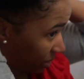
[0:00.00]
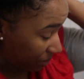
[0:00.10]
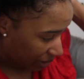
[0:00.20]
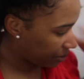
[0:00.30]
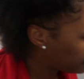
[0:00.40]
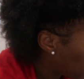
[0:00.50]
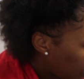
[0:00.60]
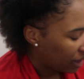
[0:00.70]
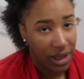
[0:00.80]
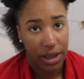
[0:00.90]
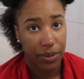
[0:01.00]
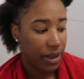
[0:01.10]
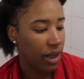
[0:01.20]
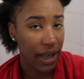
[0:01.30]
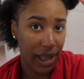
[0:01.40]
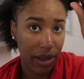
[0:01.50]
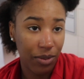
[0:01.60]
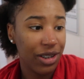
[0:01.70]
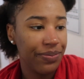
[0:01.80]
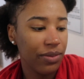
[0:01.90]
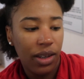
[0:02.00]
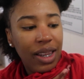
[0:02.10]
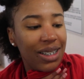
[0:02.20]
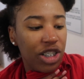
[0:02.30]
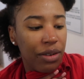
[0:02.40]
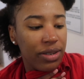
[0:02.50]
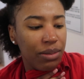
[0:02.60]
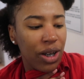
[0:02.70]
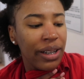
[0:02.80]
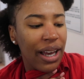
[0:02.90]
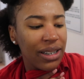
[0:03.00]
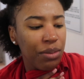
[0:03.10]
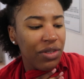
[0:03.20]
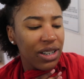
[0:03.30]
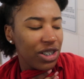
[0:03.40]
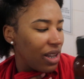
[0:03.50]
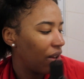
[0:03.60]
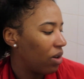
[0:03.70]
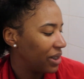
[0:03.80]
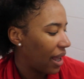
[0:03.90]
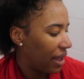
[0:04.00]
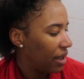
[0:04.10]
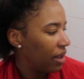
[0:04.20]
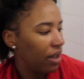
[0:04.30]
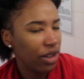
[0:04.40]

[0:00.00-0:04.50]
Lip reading: I just go from there, and then I'm going to put the leave-in conditioner, cream, and then oil.